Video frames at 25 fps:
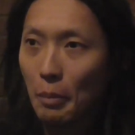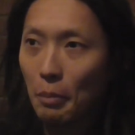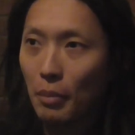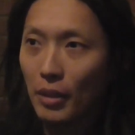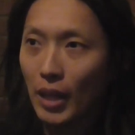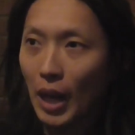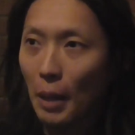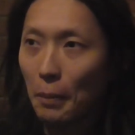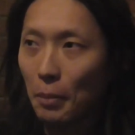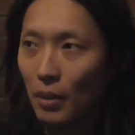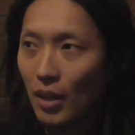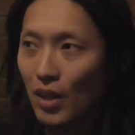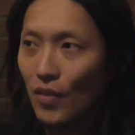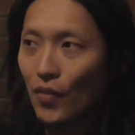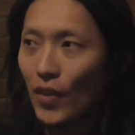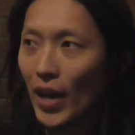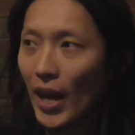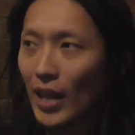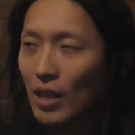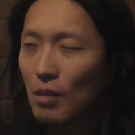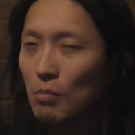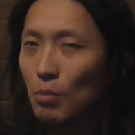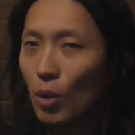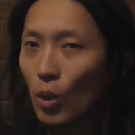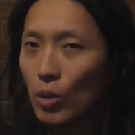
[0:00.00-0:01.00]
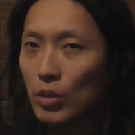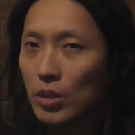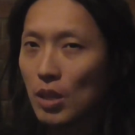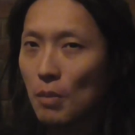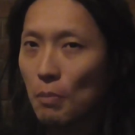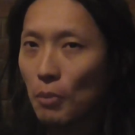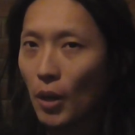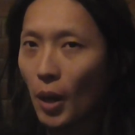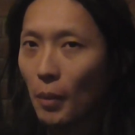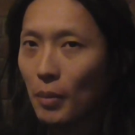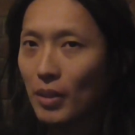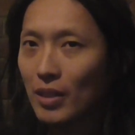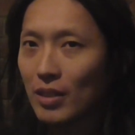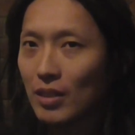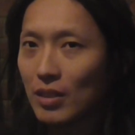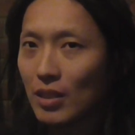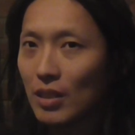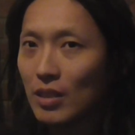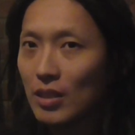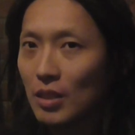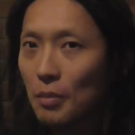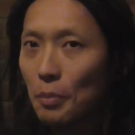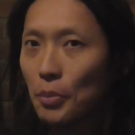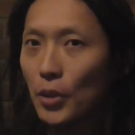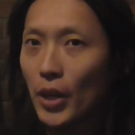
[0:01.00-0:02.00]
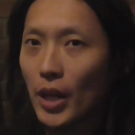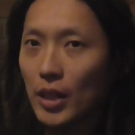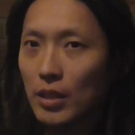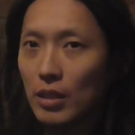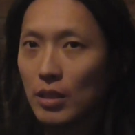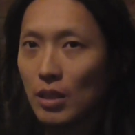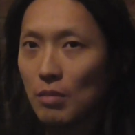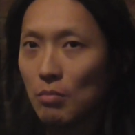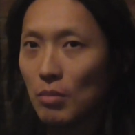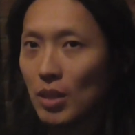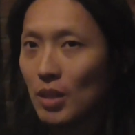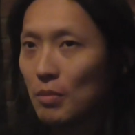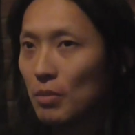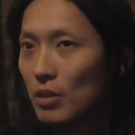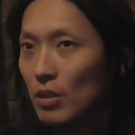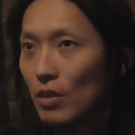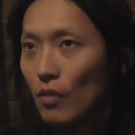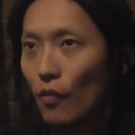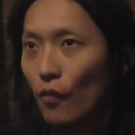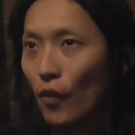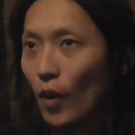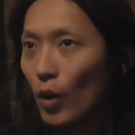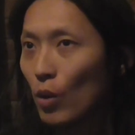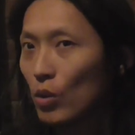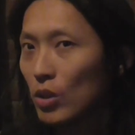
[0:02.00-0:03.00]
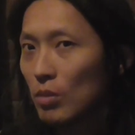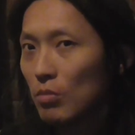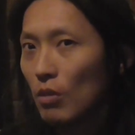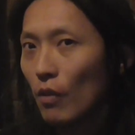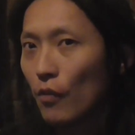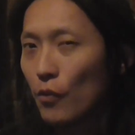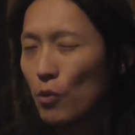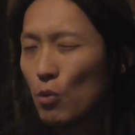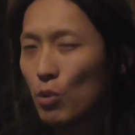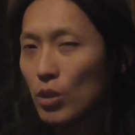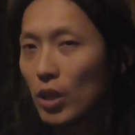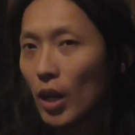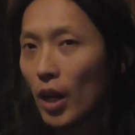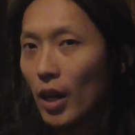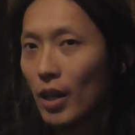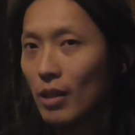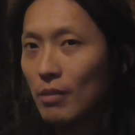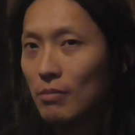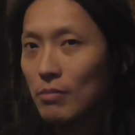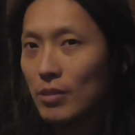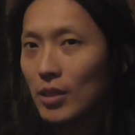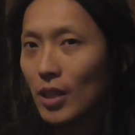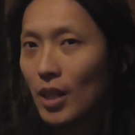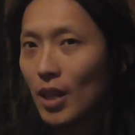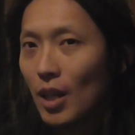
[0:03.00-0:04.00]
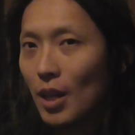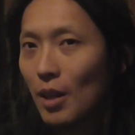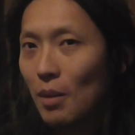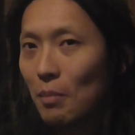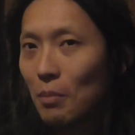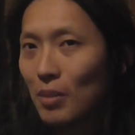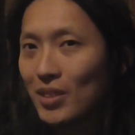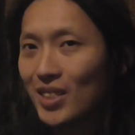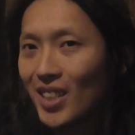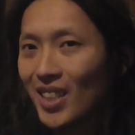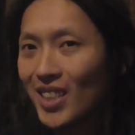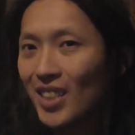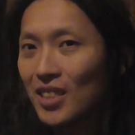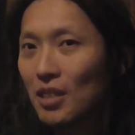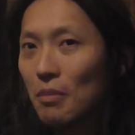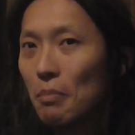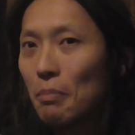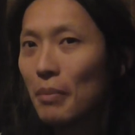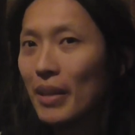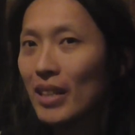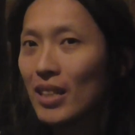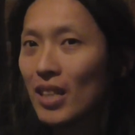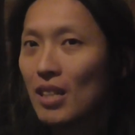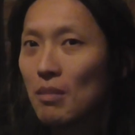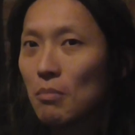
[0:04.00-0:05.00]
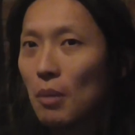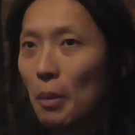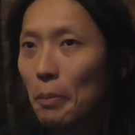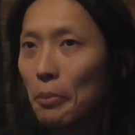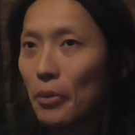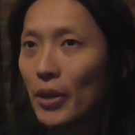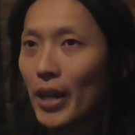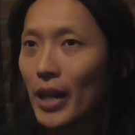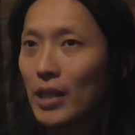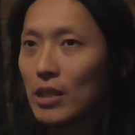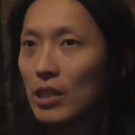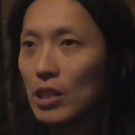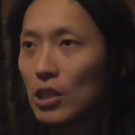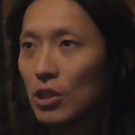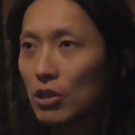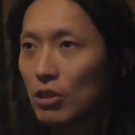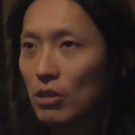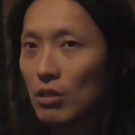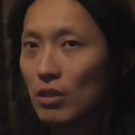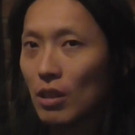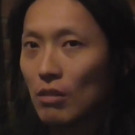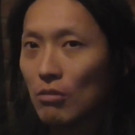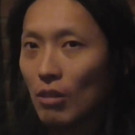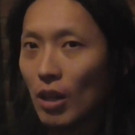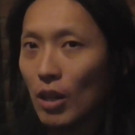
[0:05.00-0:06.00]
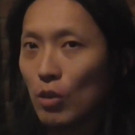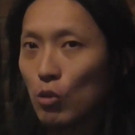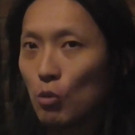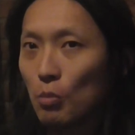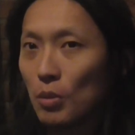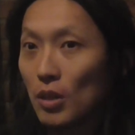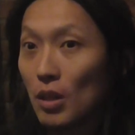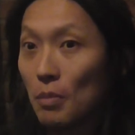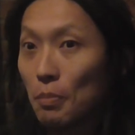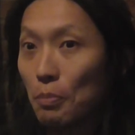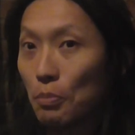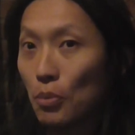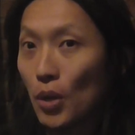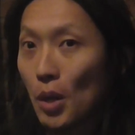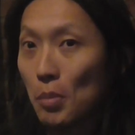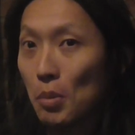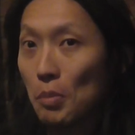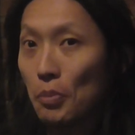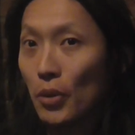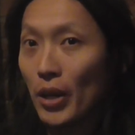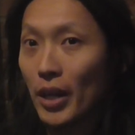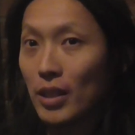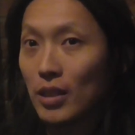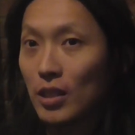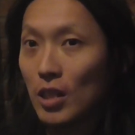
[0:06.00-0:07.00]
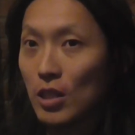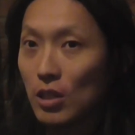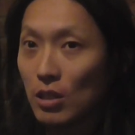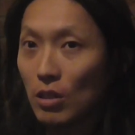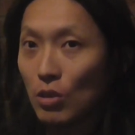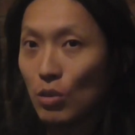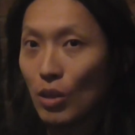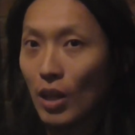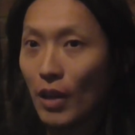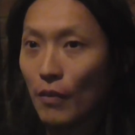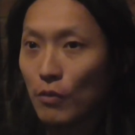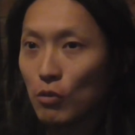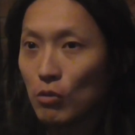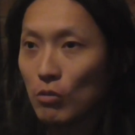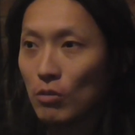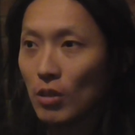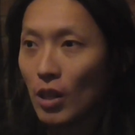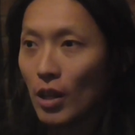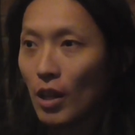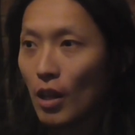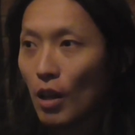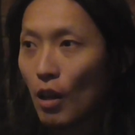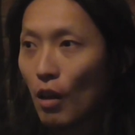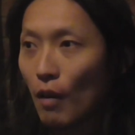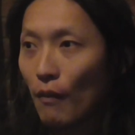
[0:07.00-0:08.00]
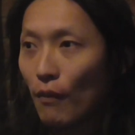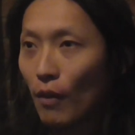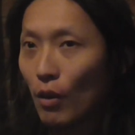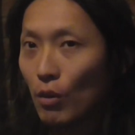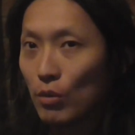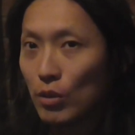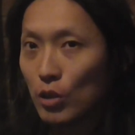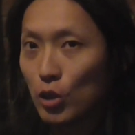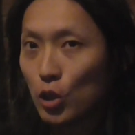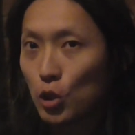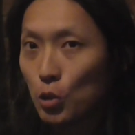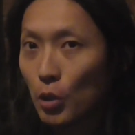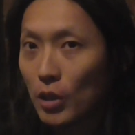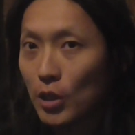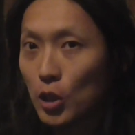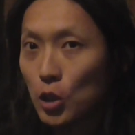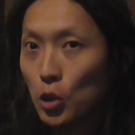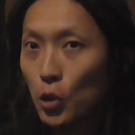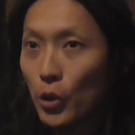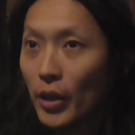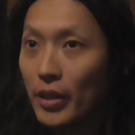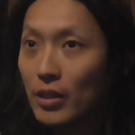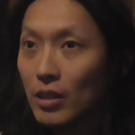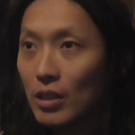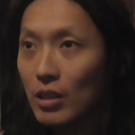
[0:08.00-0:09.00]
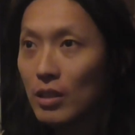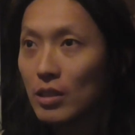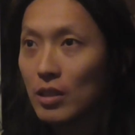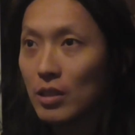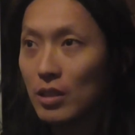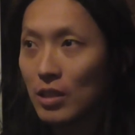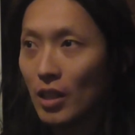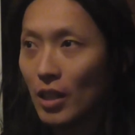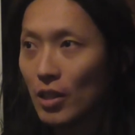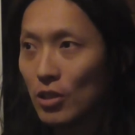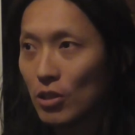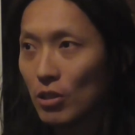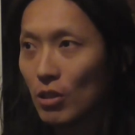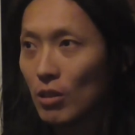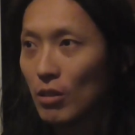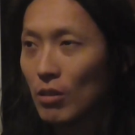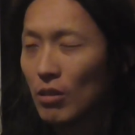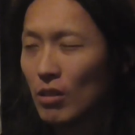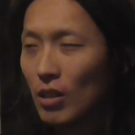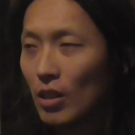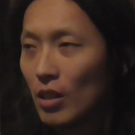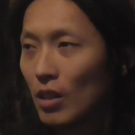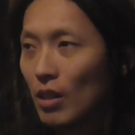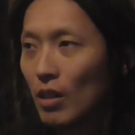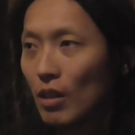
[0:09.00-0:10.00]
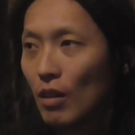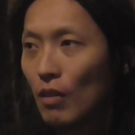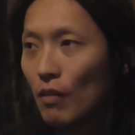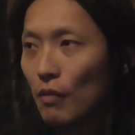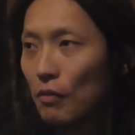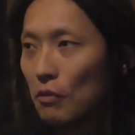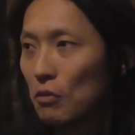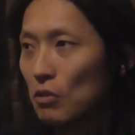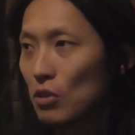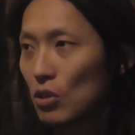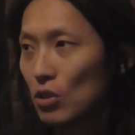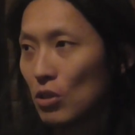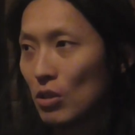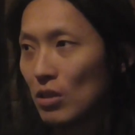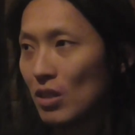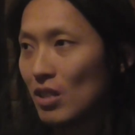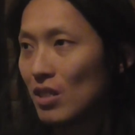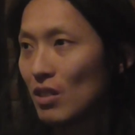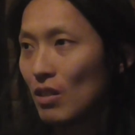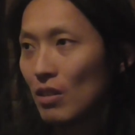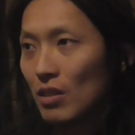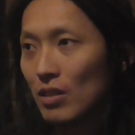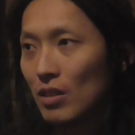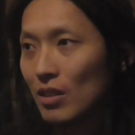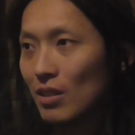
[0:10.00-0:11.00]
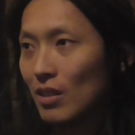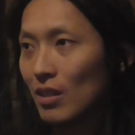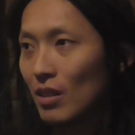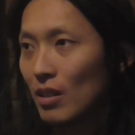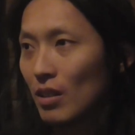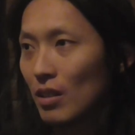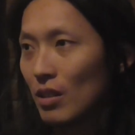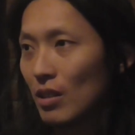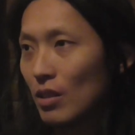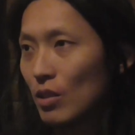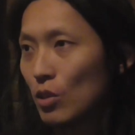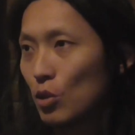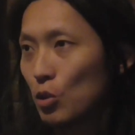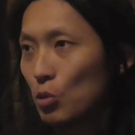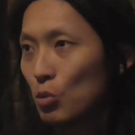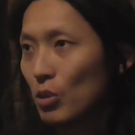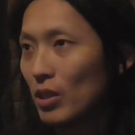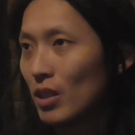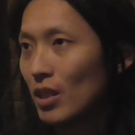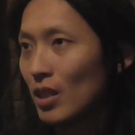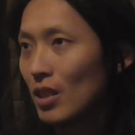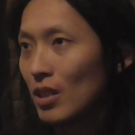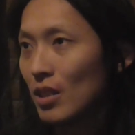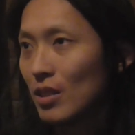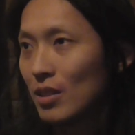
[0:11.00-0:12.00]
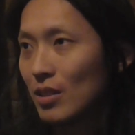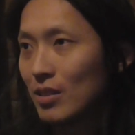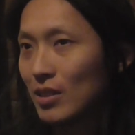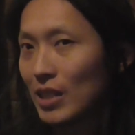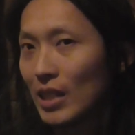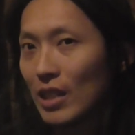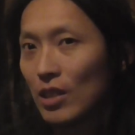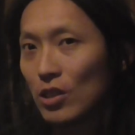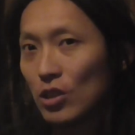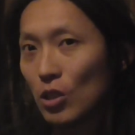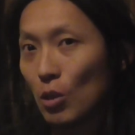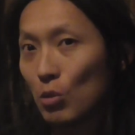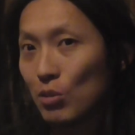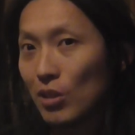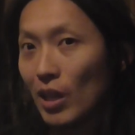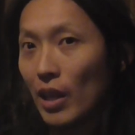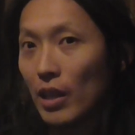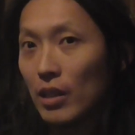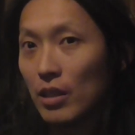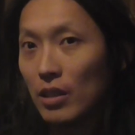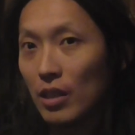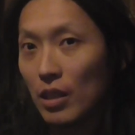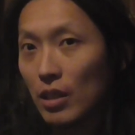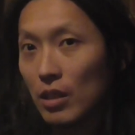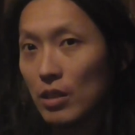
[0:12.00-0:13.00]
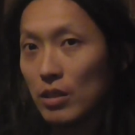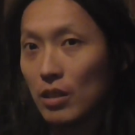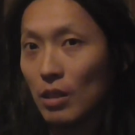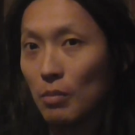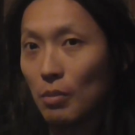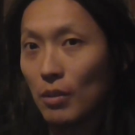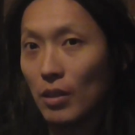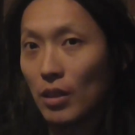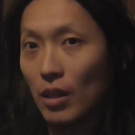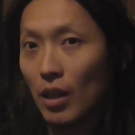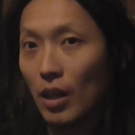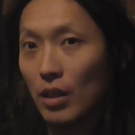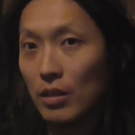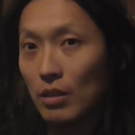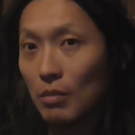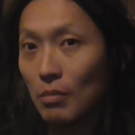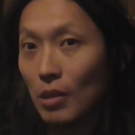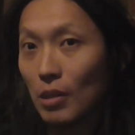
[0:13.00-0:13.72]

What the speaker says: But I believe at the most he probably seen them practice. He maybe followed them a few times, but that doesn't make him a practitioner, right? To be a proper practitioner, you have to follow the strict training schedule for either 3, 6, or 10 years, depending on